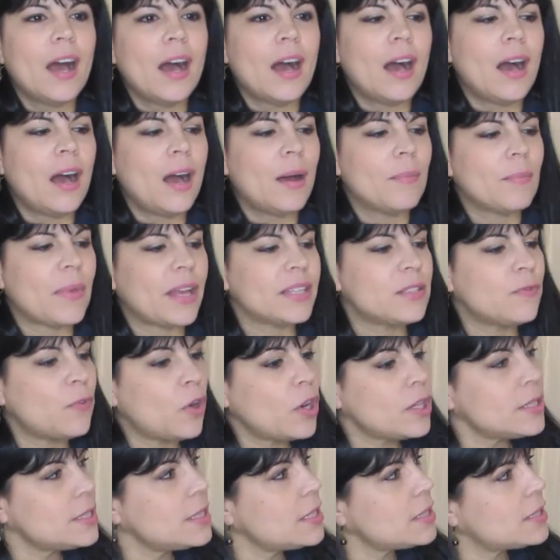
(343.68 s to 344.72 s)
Um, as
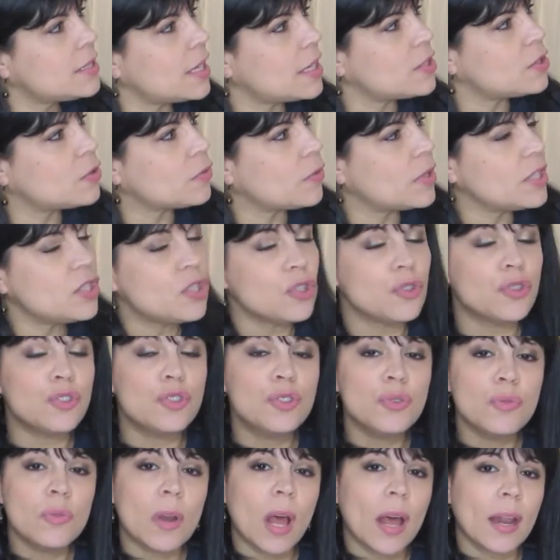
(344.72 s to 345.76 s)
far as the accessories, you
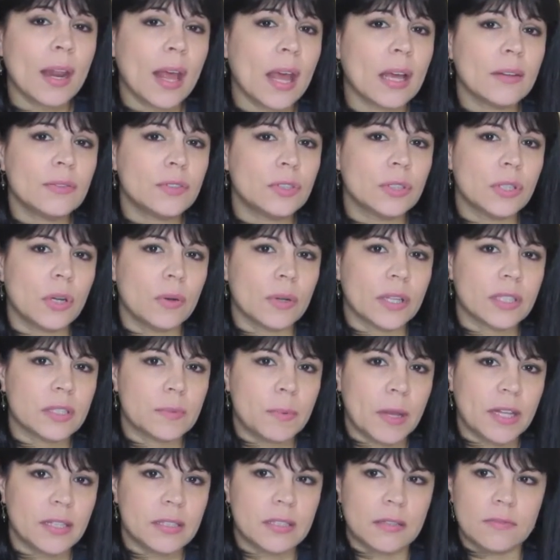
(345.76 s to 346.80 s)
do not have to go
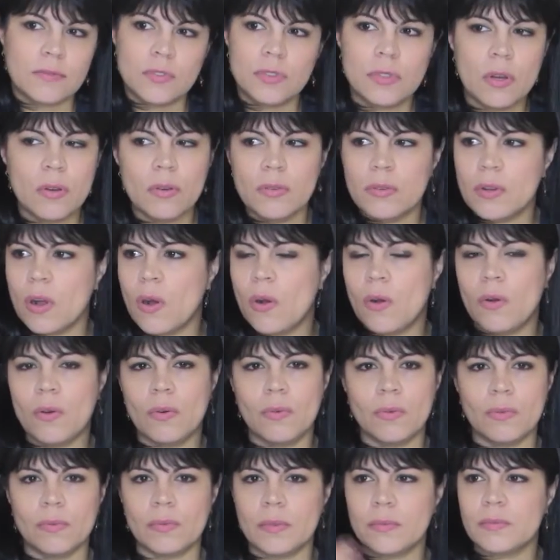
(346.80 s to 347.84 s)
expensive. Don't
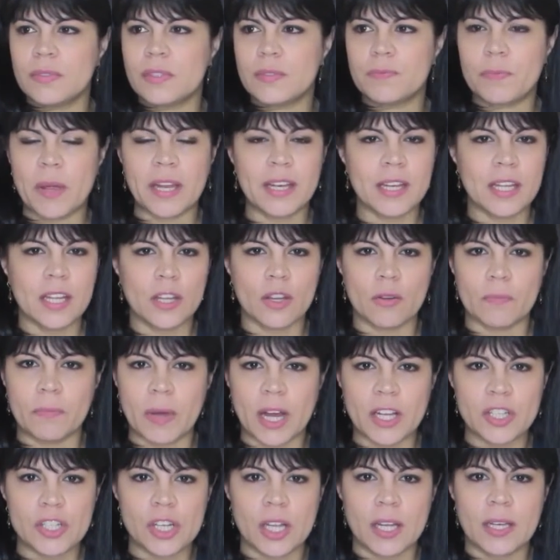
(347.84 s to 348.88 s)
go spending your
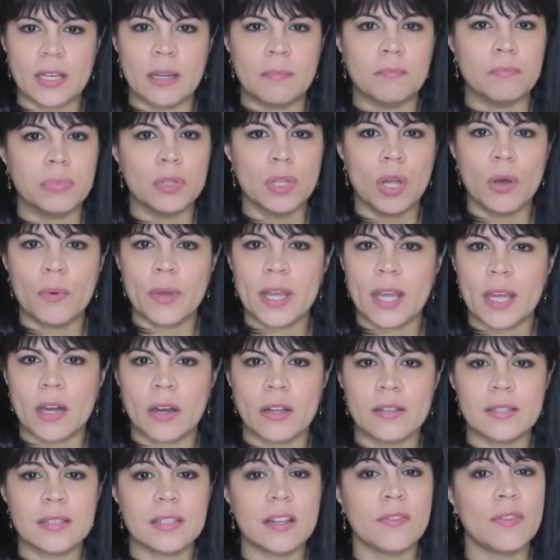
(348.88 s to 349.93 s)
budget and blowing it
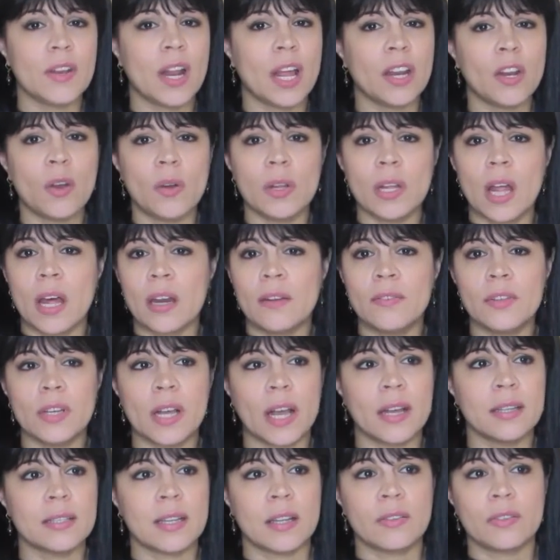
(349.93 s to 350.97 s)
on stuff. And I know a lot of you
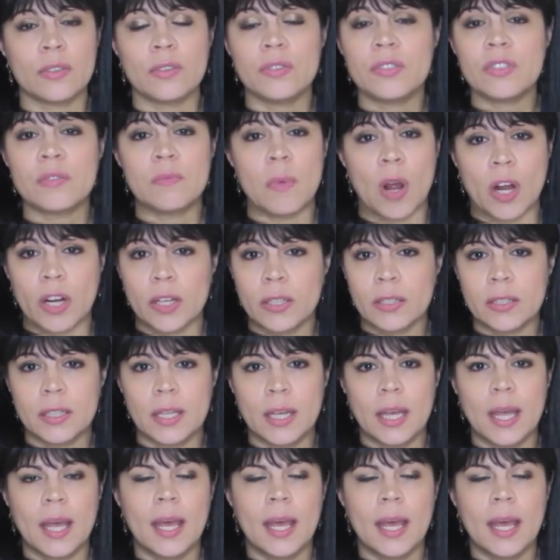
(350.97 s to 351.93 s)
guys out there are smart